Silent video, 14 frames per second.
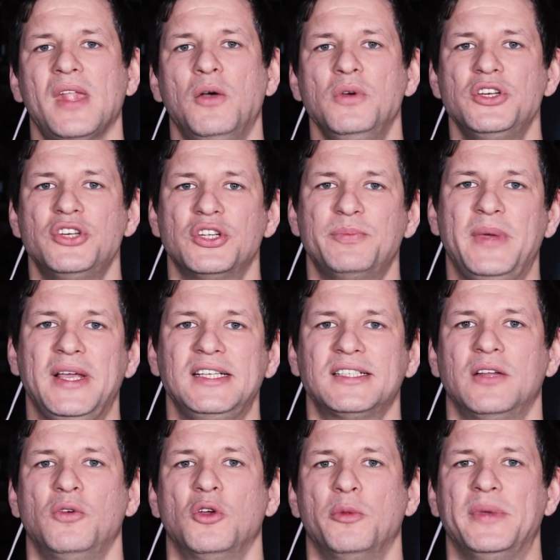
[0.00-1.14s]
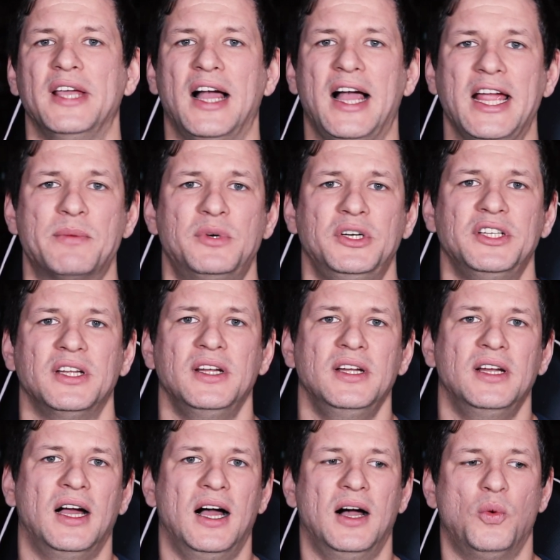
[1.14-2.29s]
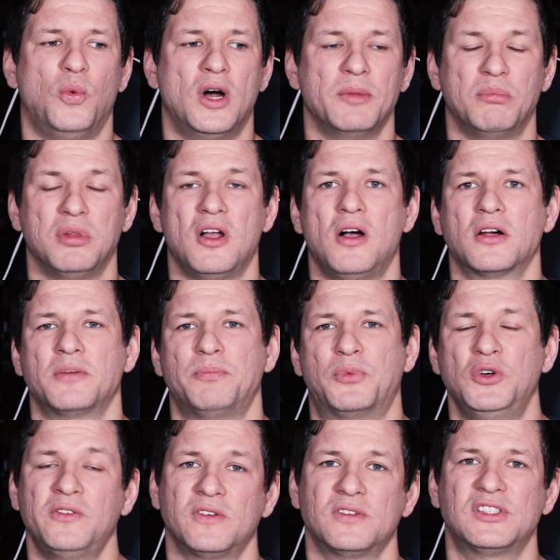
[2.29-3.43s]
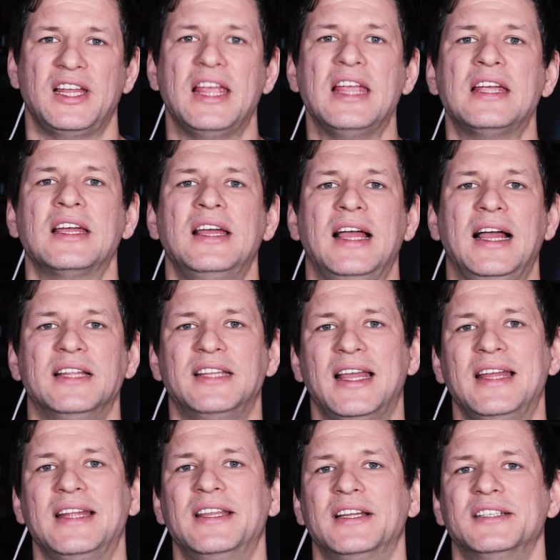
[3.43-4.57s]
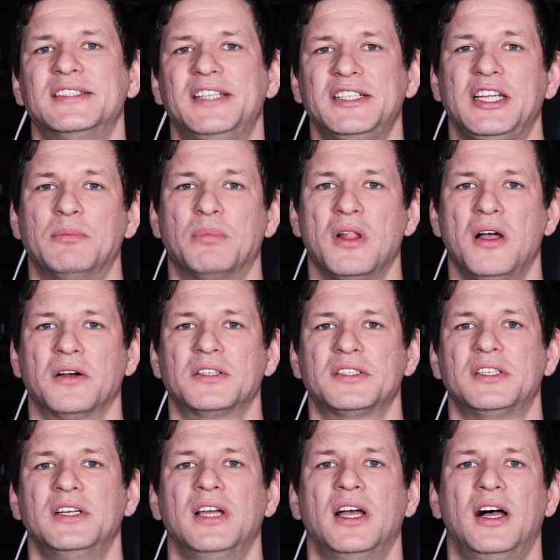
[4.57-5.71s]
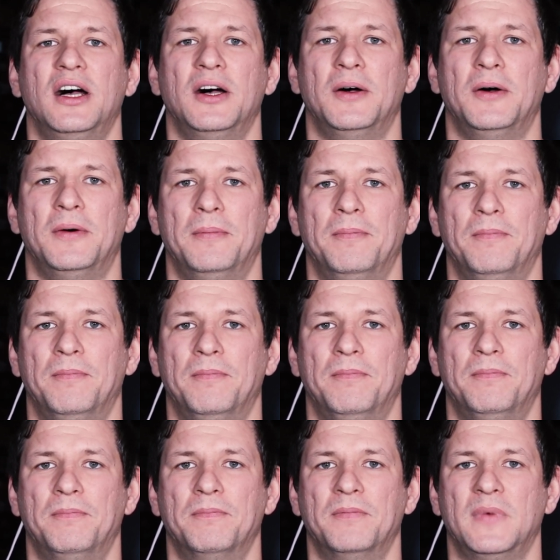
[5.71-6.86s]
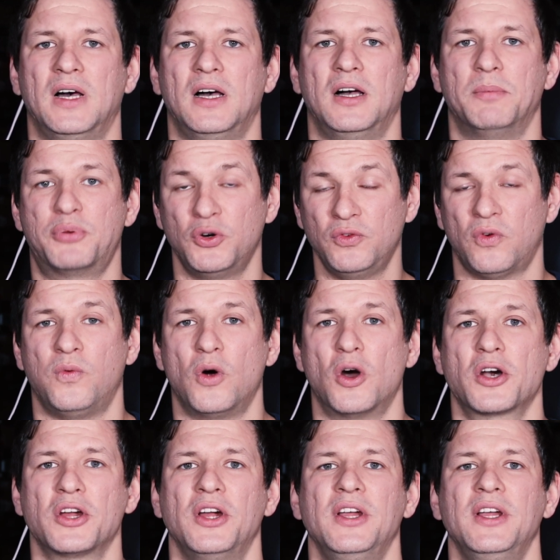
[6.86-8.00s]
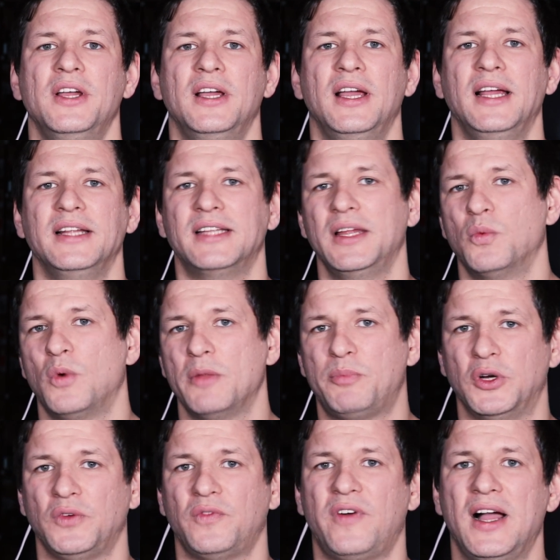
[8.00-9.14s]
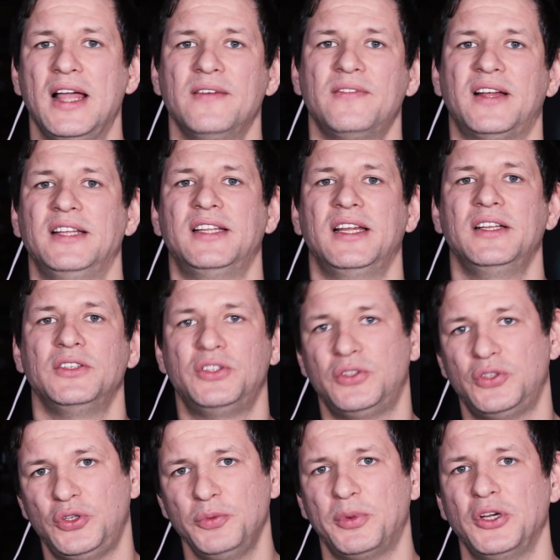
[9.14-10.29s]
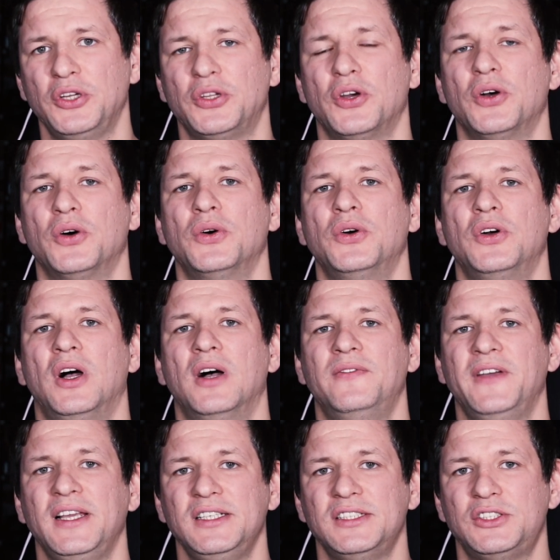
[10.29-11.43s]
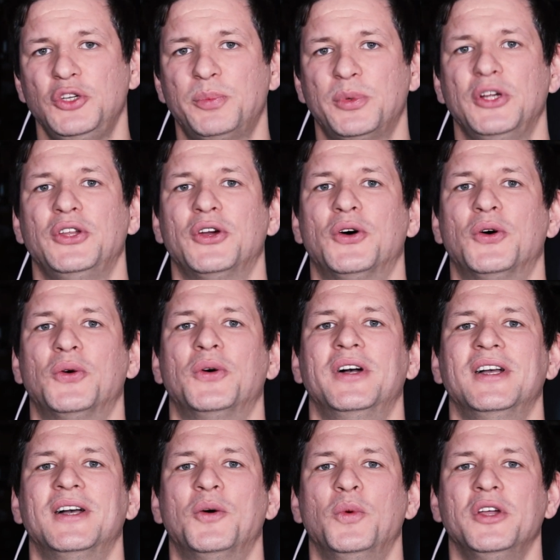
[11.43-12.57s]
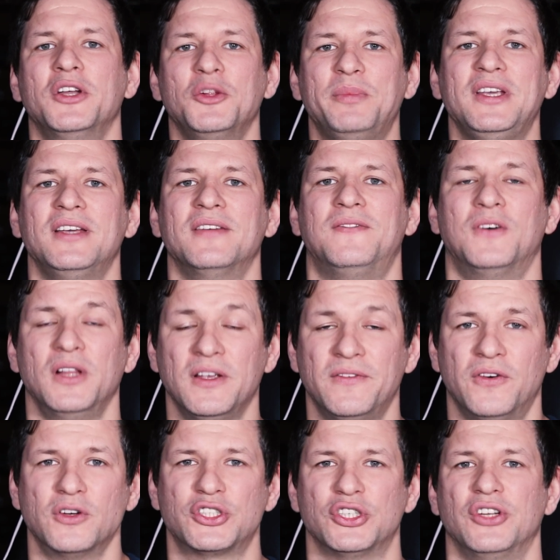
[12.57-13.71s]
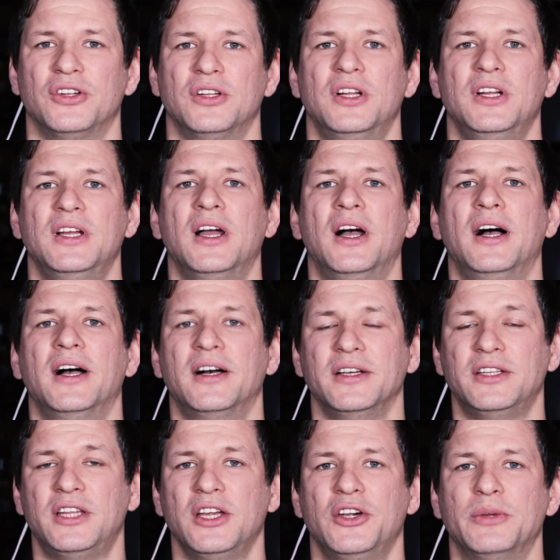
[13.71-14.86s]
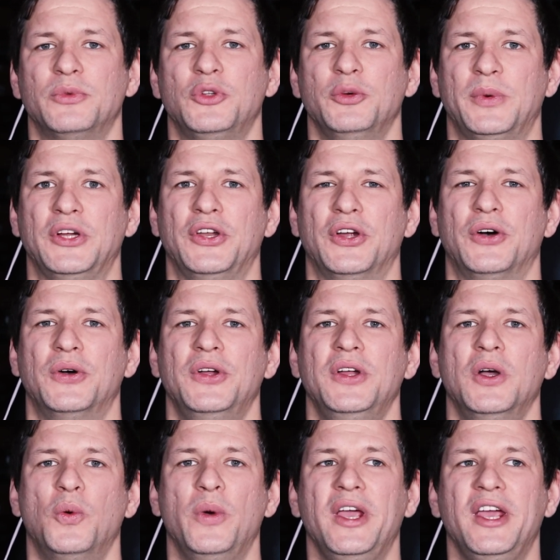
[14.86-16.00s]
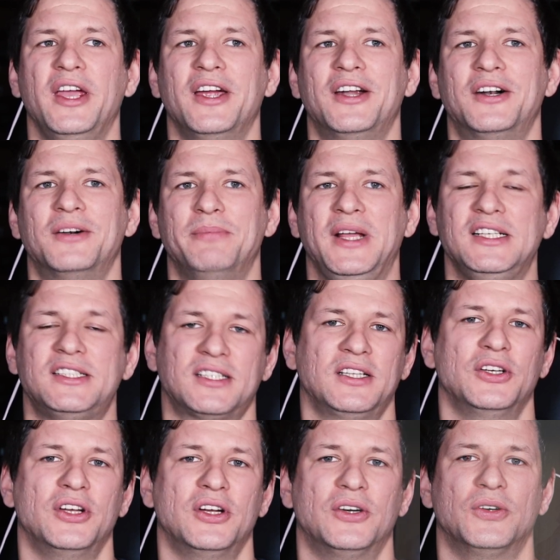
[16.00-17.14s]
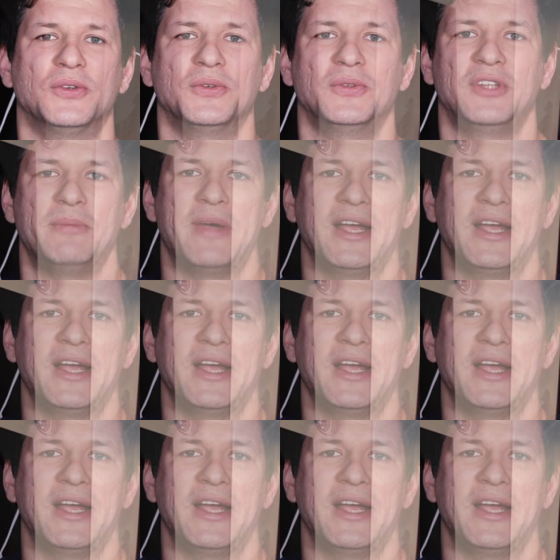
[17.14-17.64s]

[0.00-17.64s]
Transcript: which is basically will be hybrid, uh, one block proof of stake, and then 60 blocks um, a proof of work and then 1.5 and then 2.0 a phase 2.0 will be fully functional uh, ethereum 2.0 where basically you know the